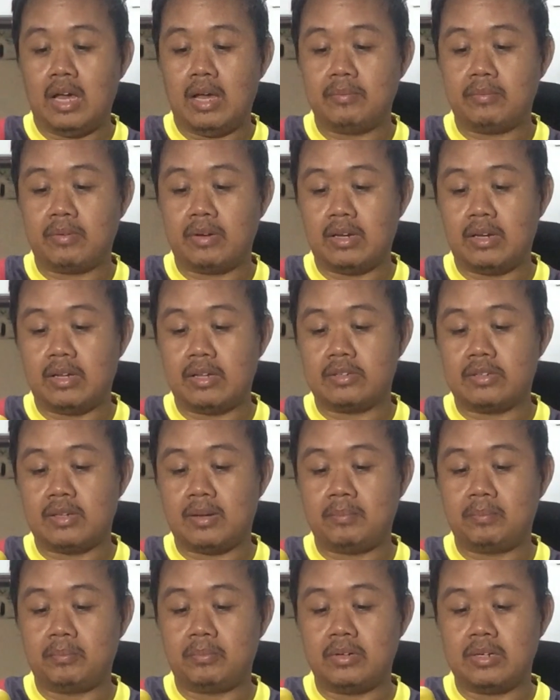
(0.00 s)
I'm gonna
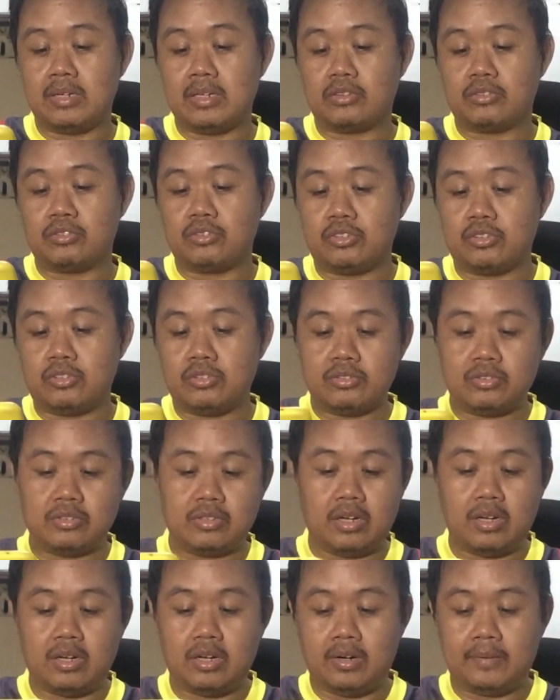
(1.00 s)
sample it to you,
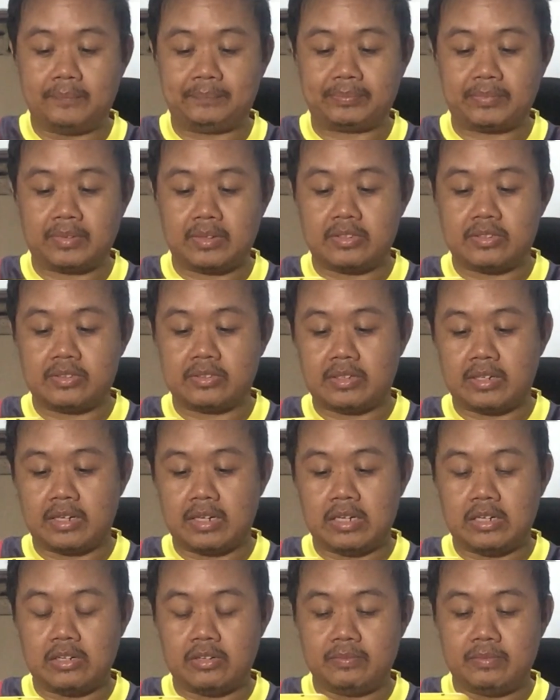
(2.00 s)
the
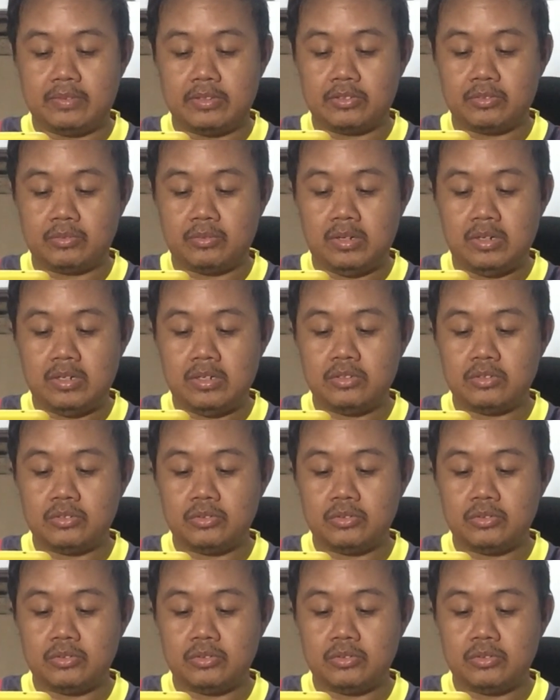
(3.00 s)
screen of this one.